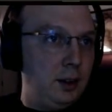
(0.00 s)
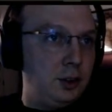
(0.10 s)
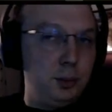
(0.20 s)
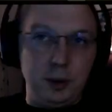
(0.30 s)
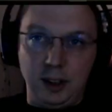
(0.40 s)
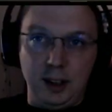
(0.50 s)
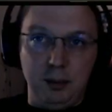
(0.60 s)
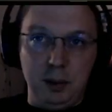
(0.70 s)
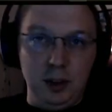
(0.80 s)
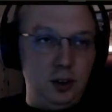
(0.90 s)
Duplicate
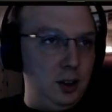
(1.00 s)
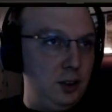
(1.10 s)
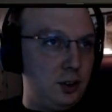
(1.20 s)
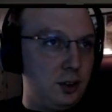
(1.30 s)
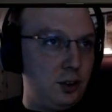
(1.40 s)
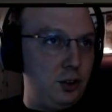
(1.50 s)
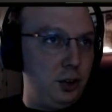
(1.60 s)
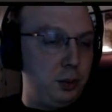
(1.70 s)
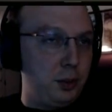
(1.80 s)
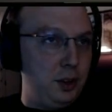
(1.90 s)
NPCs are
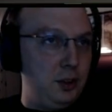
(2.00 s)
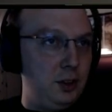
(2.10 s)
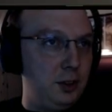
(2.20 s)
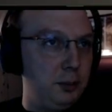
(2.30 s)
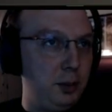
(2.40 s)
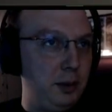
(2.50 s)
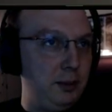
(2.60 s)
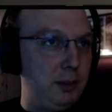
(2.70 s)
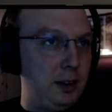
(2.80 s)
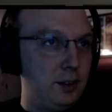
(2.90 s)
super easy to
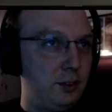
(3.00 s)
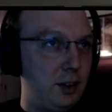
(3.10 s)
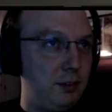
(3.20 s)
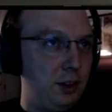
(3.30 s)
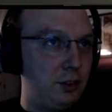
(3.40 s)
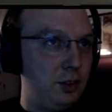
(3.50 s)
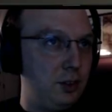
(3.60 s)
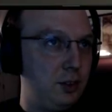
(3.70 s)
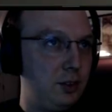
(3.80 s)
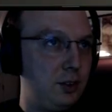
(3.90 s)
implement because of obvious
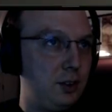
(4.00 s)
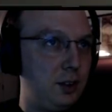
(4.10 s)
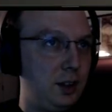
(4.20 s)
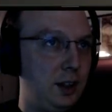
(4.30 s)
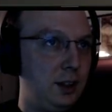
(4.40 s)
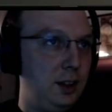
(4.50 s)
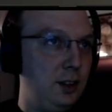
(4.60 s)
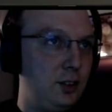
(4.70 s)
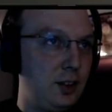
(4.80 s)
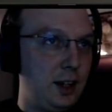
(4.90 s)
reasons. And in
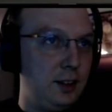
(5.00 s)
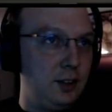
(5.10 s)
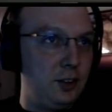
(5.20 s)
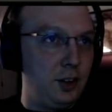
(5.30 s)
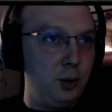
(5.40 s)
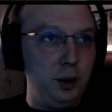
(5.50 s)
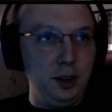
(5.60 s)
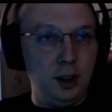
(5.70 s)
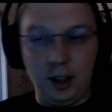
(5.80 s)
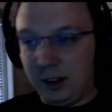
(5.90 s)
sadness, the queen
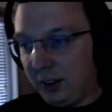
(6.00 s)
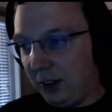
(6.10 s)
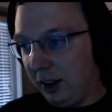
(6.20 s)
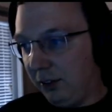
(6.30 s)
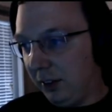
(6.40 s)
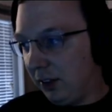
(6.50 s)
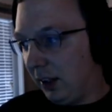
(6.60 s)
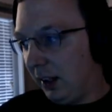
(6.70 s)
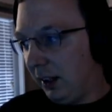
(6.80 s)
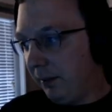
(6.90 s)
locked herself
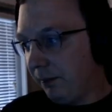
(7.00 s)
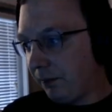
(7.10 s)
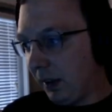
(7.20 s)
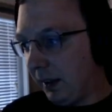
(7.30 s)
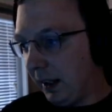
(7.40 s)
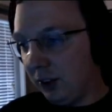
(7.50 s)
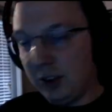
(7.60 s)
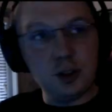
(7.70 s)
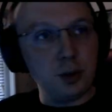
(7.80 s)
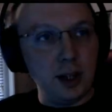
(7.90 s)
inside. That is a
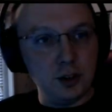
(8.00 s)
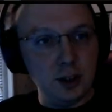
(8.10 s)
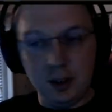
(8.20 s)
tragedy.